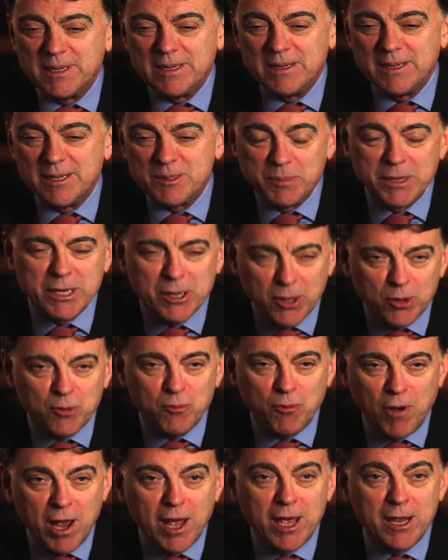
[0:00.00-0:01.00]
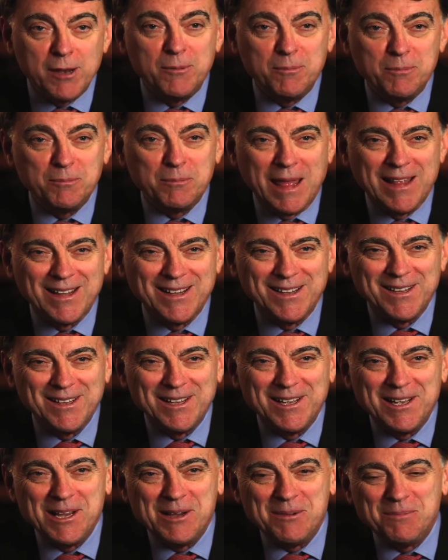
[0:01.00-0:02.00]
It's been a good ride,
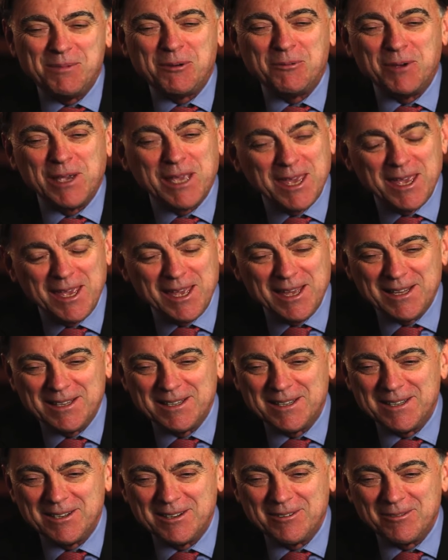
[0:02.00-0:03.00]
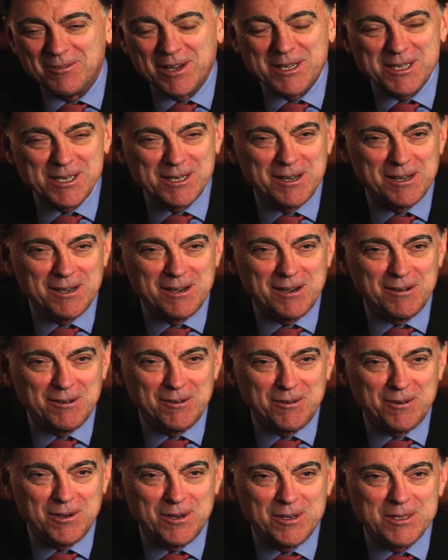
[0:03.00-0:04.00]
but we can't rest on our
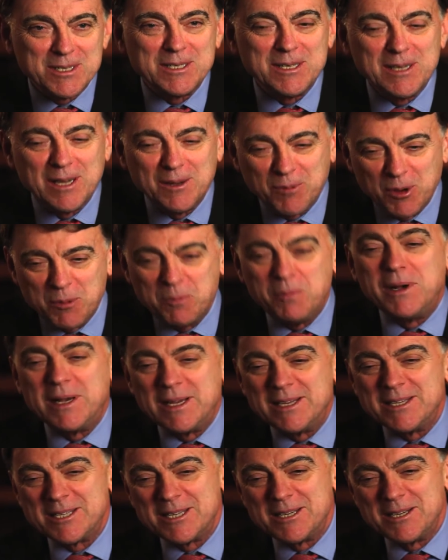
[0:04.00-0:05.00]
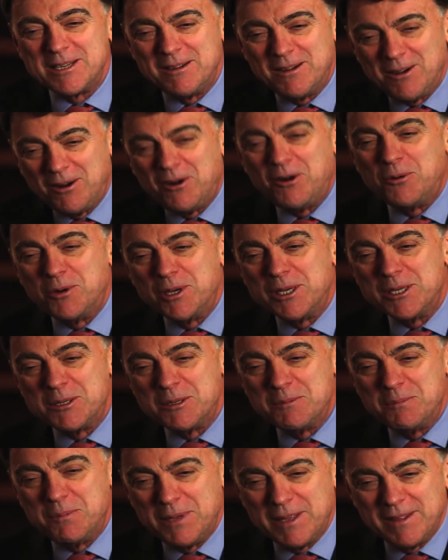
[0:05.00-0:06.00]
laurels, and we must always
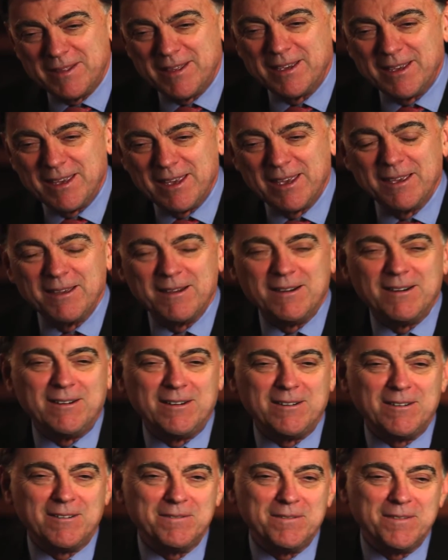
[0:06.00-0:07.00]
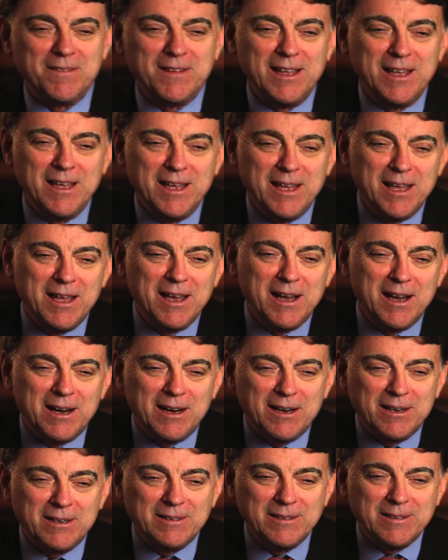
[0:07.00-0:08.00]
be thinking of
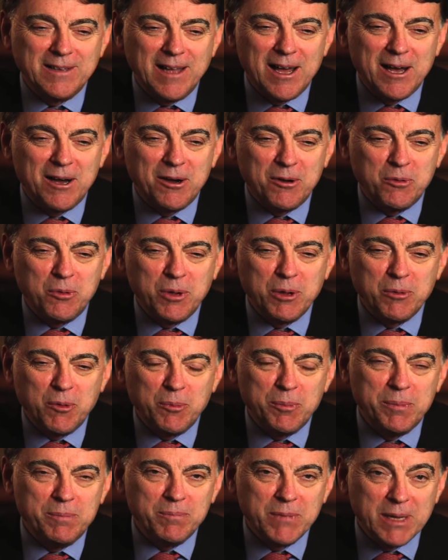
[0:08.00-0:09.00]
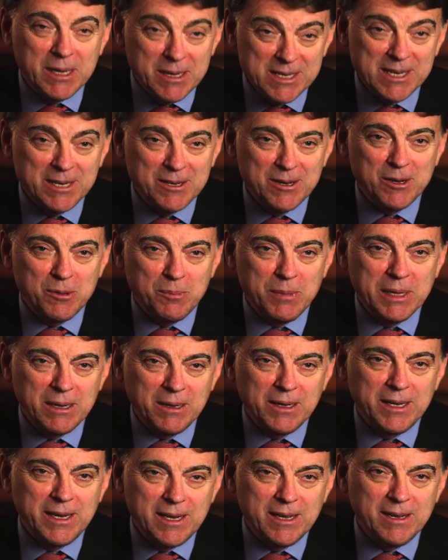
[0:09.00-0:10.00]
how we will continue to be the
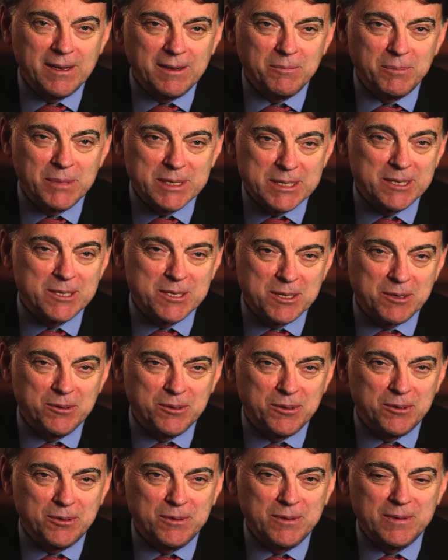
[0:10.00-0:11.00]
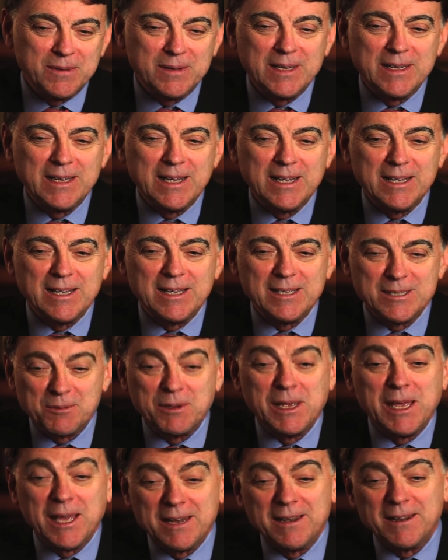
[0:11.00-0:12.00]
leading business school as we
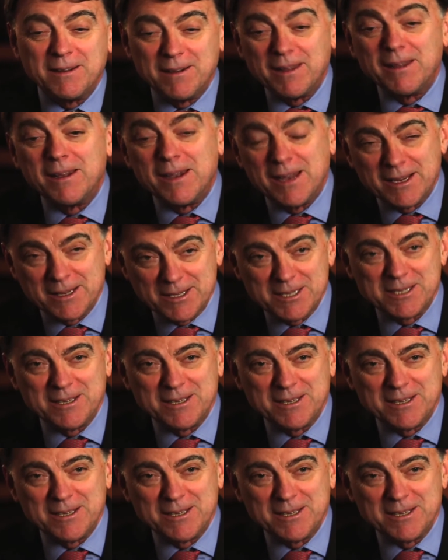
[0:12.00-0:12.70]
head into the next